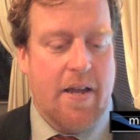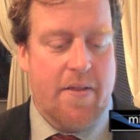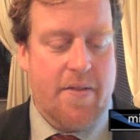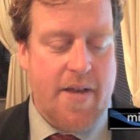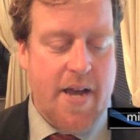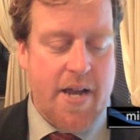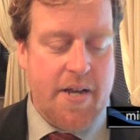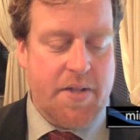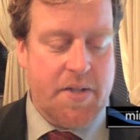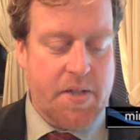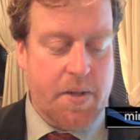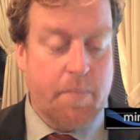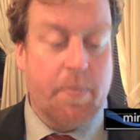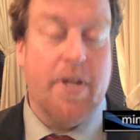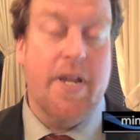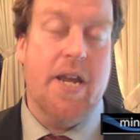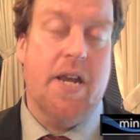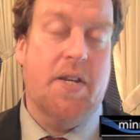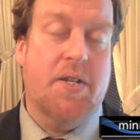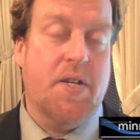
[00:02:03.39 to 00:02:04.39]
that
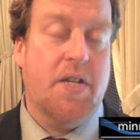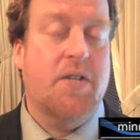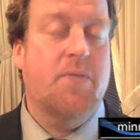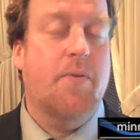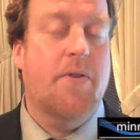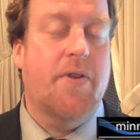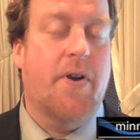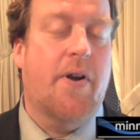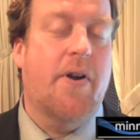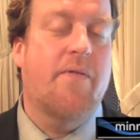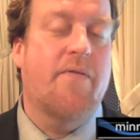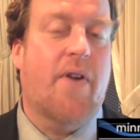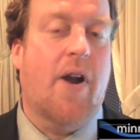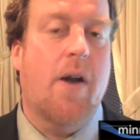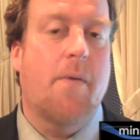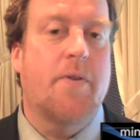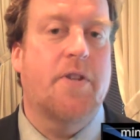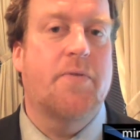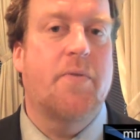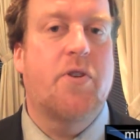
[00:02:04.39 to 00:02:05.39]
simply exist with our
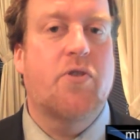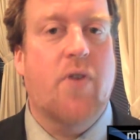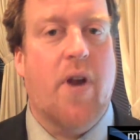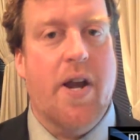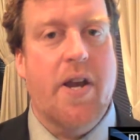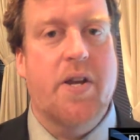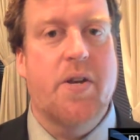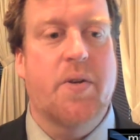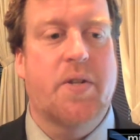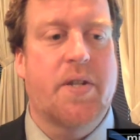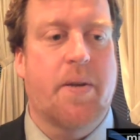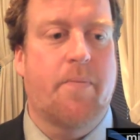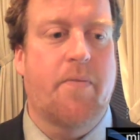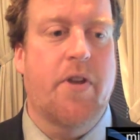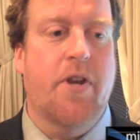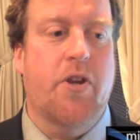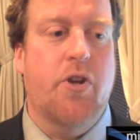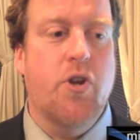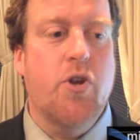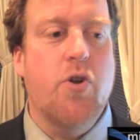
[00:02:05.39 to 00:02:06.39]
environments. We try to do
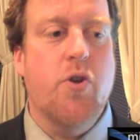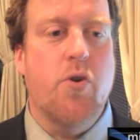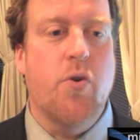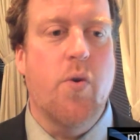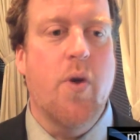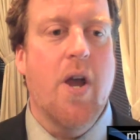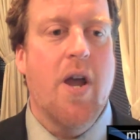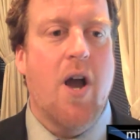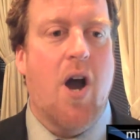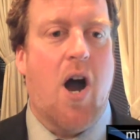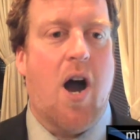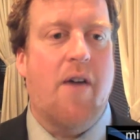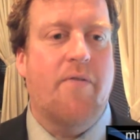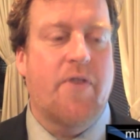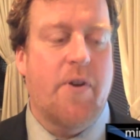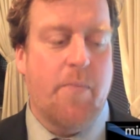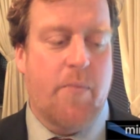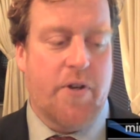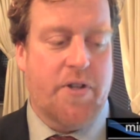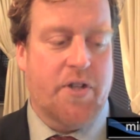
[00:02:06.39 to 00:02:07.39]
something new,
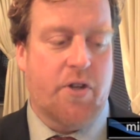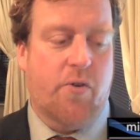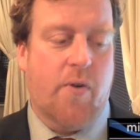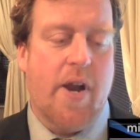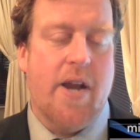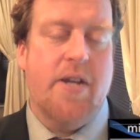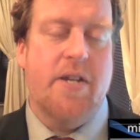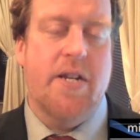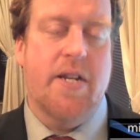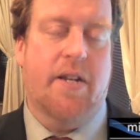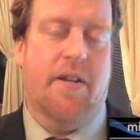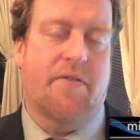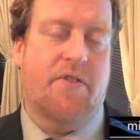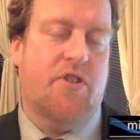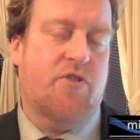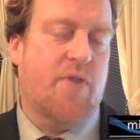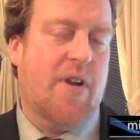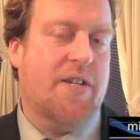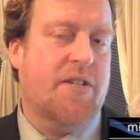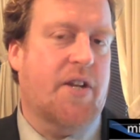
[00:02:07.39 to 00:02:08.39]
often puts a great deal of
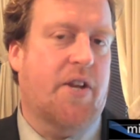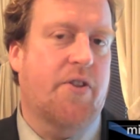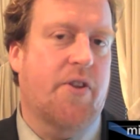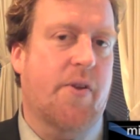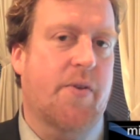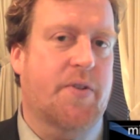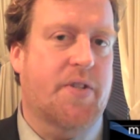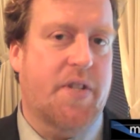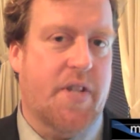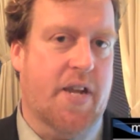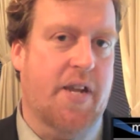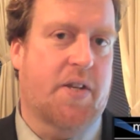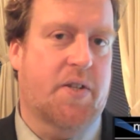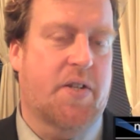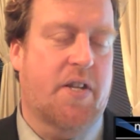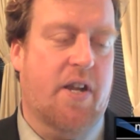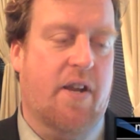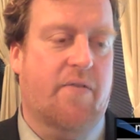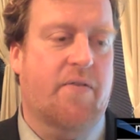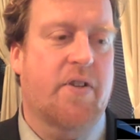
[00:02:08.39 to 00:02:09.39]
stress on those things.